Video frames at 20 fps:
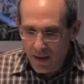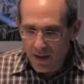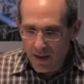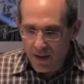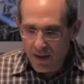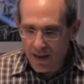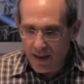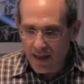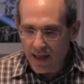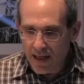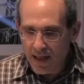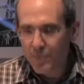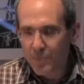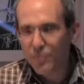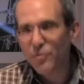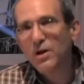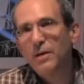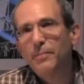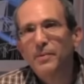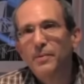that has
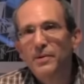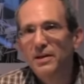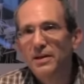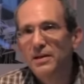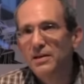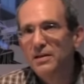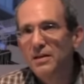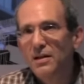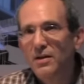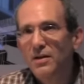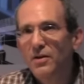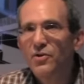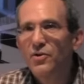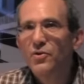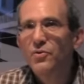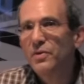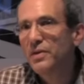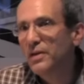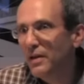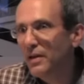properties that are
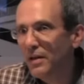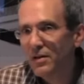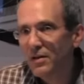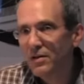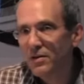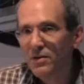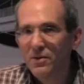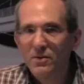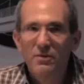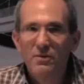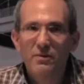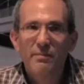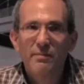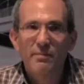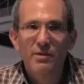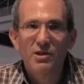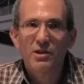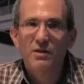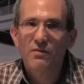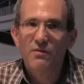unique to
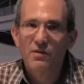MEG